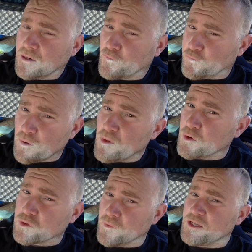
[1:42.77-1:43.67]
from
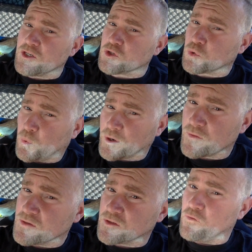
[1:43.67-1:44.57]
those regions where
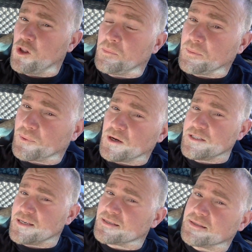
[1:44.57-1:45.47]
these development
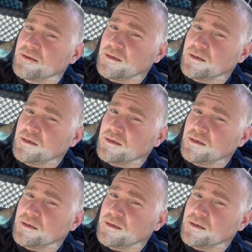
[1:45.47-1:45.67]
projects